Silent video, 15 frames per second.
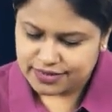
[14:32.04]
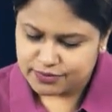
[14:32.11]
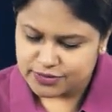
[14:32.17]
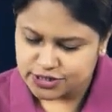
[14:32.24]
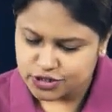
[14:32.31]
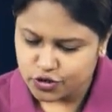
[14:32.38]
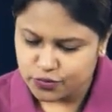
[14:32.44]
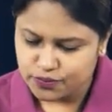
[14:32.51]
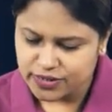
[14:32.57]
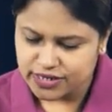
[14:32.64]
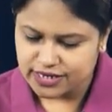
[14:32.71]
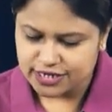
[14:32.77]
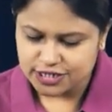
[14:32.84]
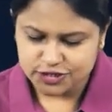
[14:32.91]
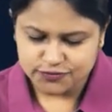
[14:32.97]
Mr. Om
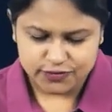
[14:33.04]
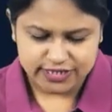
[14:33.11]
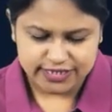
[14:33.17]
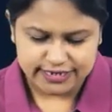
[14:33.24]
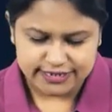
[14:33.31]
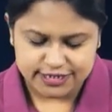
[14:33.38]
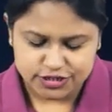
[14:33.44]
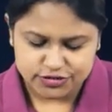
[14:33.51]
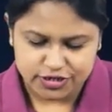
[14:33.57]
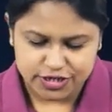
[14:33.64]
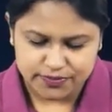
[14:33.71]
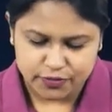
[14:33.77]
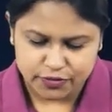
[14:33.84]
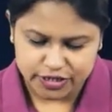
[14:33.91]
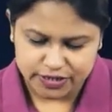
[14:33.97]
Prakash, for the additional
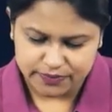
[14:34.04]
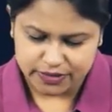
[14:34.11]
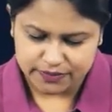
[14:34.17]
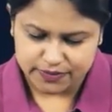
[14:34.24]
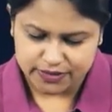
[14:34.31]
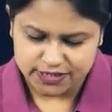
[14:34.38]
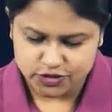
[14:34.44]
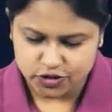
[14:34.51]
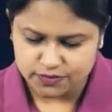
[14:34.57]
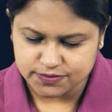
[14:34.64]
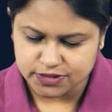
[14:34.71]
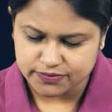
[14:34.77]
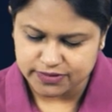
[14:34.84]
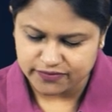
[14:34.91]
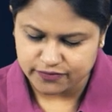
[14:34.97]
reporting purpose,
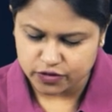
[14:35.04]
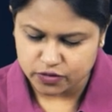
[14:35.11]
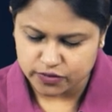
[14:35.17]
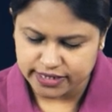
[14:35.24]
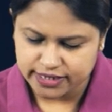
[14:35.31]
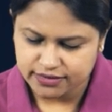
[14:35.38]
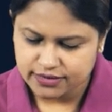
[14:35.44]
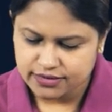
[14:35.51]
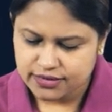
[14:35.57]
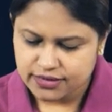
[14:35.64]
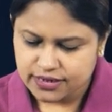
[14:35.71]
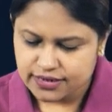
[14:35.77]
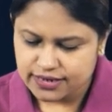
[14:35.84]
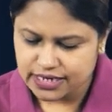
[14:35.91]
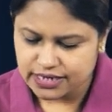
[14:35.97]
observe the following
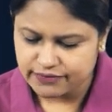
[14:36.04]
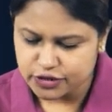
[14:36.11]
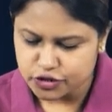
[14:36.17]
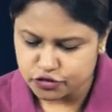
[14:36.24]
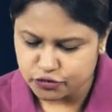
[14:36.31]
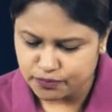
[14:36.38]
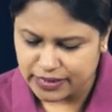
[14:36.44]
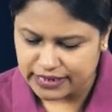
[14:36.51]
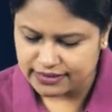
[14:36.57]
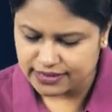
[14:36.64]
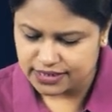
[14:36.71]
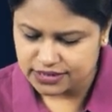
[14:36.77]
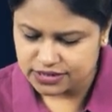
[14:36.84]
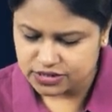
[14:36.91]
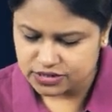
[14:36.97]
relevant to
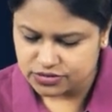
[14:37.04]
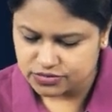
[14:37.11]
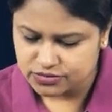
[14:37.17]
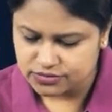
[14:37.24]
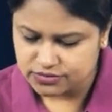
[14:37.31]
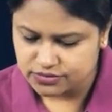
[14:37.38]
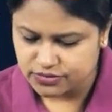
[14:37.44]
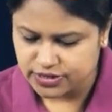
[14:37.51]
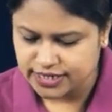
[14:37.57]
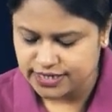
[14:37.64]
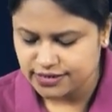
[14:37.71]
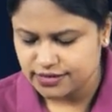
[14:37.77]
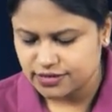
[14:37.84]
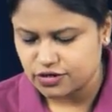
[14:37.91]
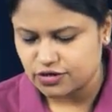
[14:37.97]
para
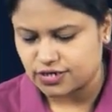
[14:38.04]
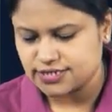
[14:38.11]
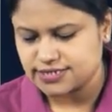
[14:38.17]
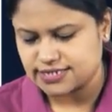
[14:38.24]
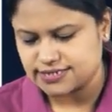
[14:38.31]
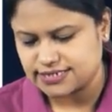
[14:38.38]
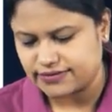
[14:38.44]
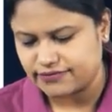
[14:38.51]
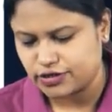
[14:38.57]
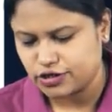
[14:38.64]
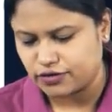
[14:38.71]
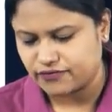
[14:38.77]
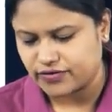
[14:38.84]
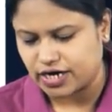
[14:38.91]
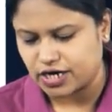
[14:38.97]
3 clause 7
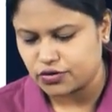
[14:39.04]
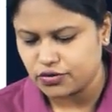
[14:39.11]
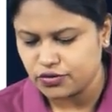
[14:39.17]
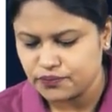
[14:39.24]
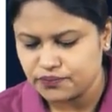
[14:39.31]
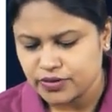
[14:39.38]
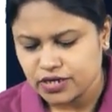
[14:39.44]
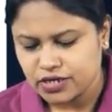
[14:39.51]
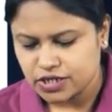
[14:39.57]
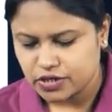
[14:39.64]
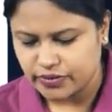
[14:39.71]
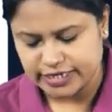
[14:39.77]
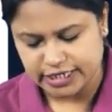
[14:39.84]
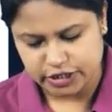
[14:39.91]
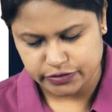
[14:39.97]
of CARO
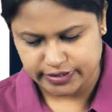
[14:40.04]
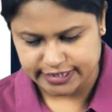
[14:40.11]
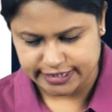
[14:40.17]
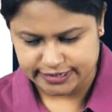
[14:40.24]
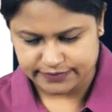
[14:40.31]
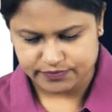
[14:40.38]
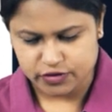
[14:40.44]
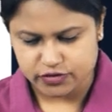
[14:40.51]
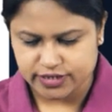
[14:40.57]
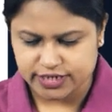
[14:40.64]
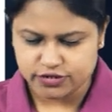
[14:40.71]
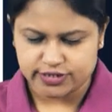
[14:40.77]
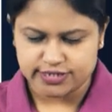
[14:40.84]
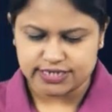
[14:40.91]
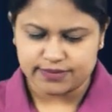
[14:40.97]
2020. Okay,
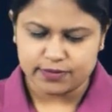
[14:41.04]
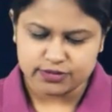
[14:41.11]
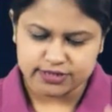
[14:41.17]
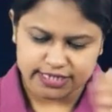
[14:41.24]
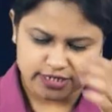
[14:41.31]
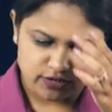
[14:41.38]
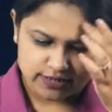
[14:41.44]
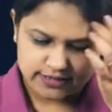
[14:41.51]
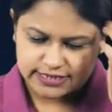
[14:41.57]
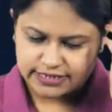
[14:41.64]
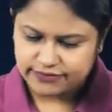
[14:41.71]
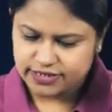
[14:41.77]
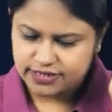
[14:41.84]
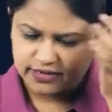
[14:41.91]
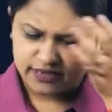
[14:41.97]
so it is about the clause
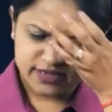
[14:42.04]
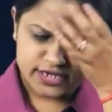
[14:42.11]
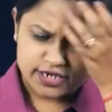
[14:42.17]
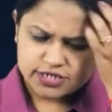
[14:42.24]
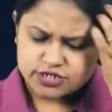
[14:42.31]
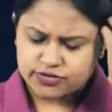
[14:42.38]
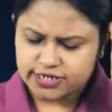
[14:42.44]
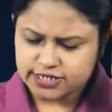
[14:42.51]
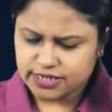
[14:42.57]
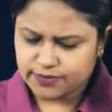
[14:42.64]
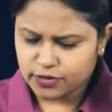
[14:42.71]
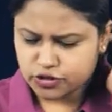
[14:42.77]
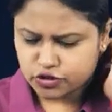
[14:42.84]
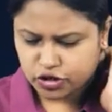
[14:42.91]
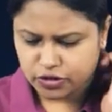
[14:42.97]
7. So it is
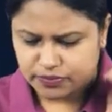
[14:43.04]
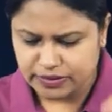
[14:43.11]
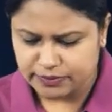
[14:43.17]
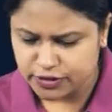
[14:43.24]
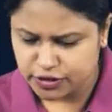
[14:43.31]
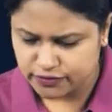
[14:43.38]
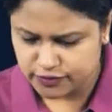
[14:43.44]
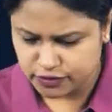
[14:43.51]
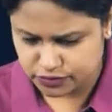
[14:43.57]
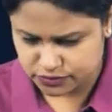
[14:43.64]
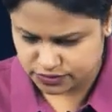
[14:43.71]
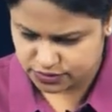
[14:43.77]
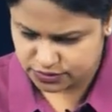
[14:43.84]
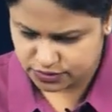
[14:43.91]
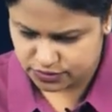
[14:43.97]
about non-payment of
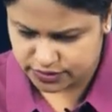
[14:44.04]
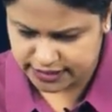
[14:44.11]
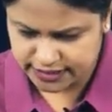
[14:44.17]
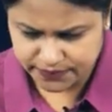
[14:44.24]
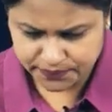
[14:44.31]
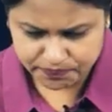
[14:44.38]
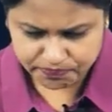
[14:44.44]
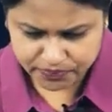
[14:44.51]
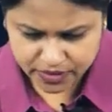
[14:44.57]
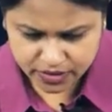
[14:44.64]
dues. Okay.